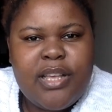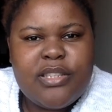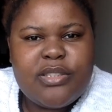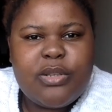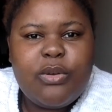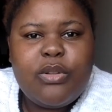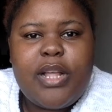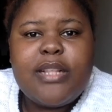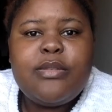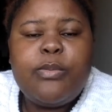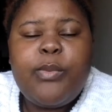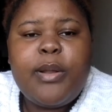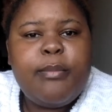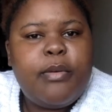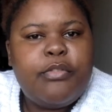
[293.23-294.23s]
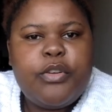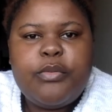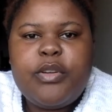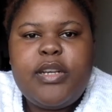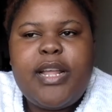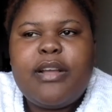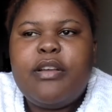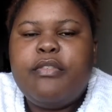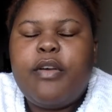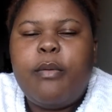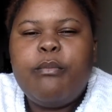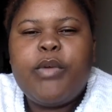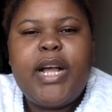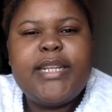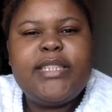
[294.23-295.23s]
So that's one of my favorite. Like if
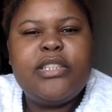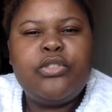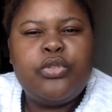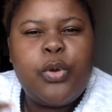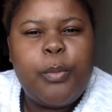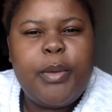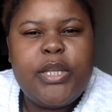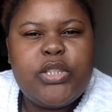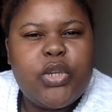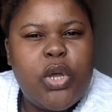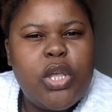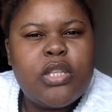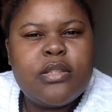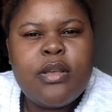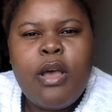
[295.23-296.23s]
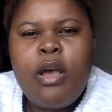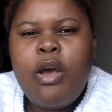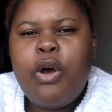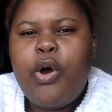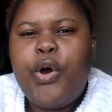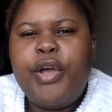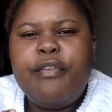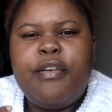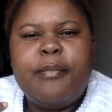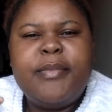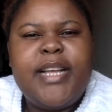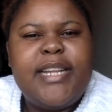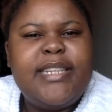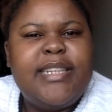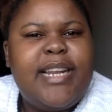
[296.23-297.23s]
I'm cutting tomatoes, or if I'm
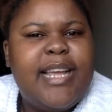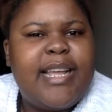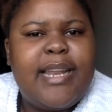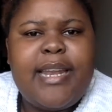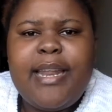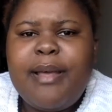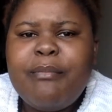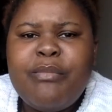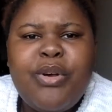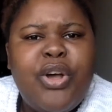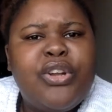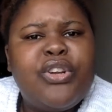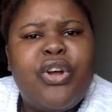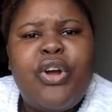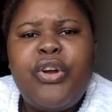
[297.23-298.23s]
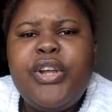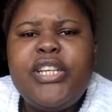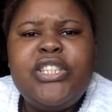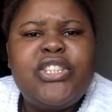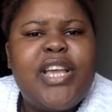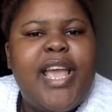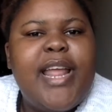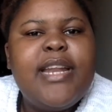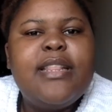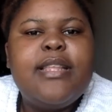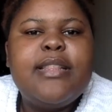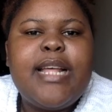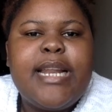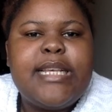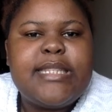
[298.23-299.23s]
cutting like a lemon, orange,
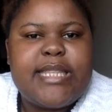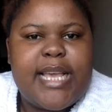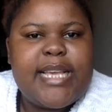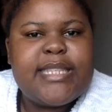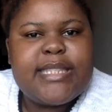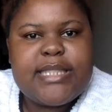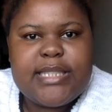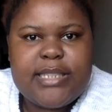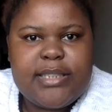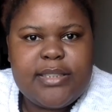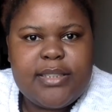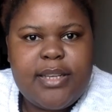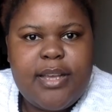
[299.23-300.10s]
anything that has acid,